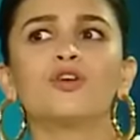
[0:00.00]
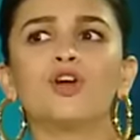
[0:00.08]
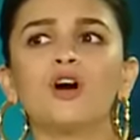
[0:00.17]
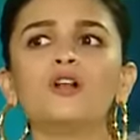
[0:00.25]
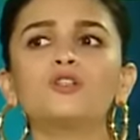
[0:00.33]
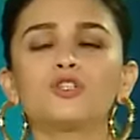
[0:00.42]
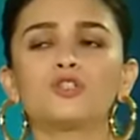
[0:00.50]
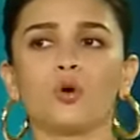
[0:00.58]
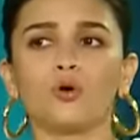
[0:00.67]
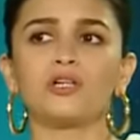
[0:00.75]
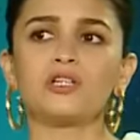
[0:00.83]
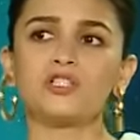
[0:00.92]
real
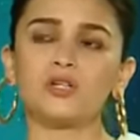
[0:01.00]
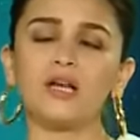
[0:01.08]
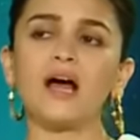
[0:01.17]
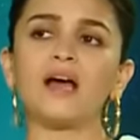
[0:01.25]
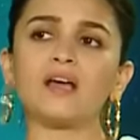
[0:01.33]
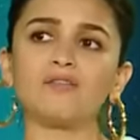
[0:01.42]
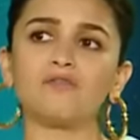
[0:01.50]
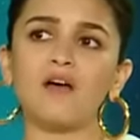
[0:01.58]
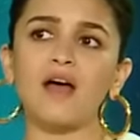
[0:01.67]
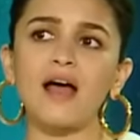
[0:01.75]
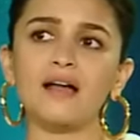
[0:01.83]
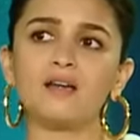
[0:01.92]
stories to life
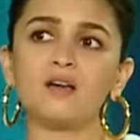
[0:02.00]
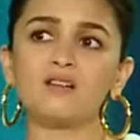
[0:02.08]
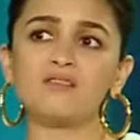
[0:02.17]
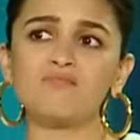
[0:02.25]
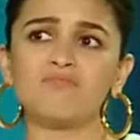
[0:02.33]
and uh,